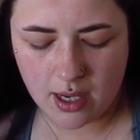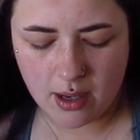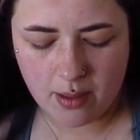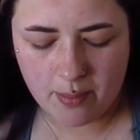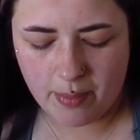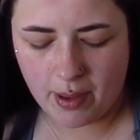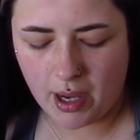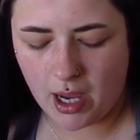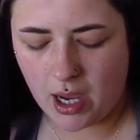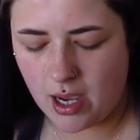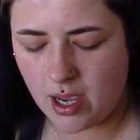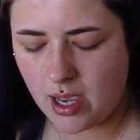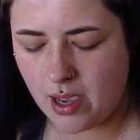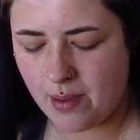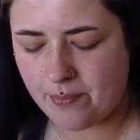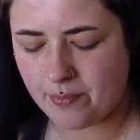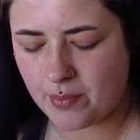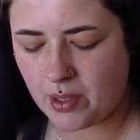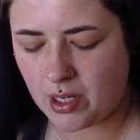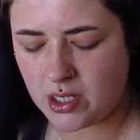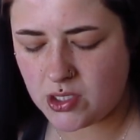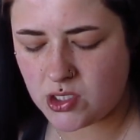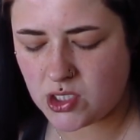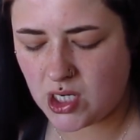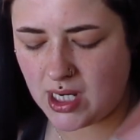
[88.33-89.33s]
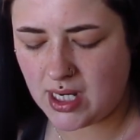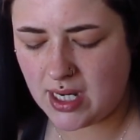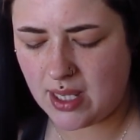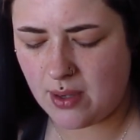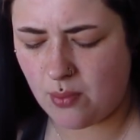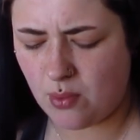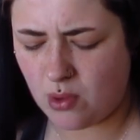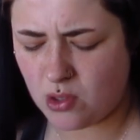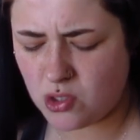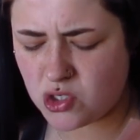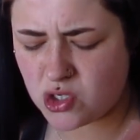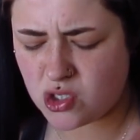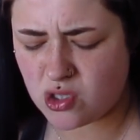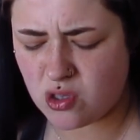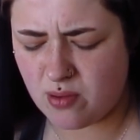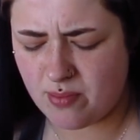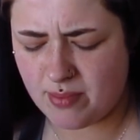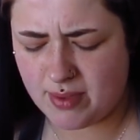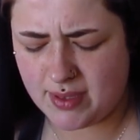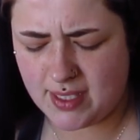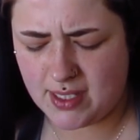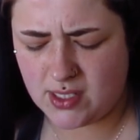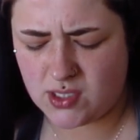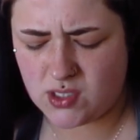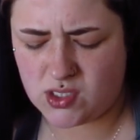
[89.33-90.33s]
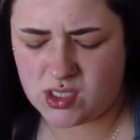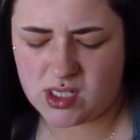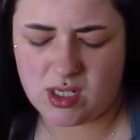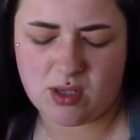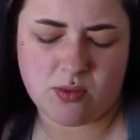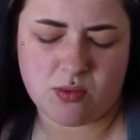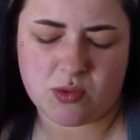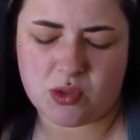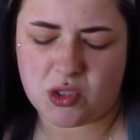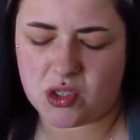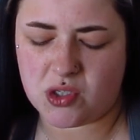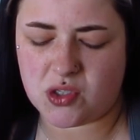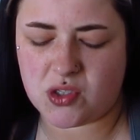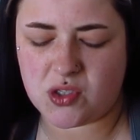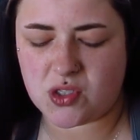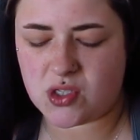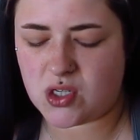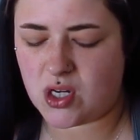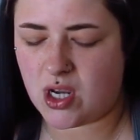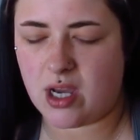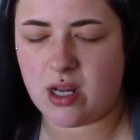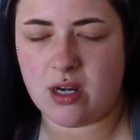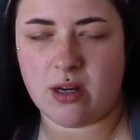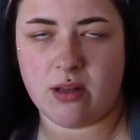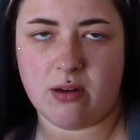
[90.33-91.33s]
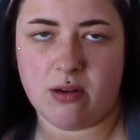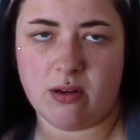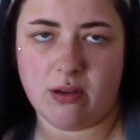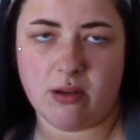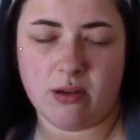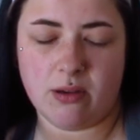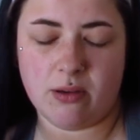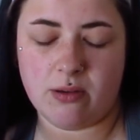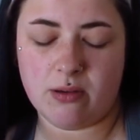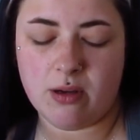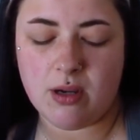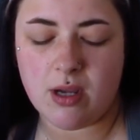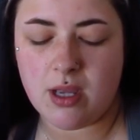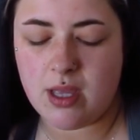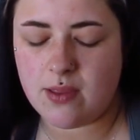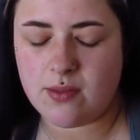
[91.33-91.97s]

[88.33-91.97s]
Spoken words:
But I gently washed them and they still just, I don't know.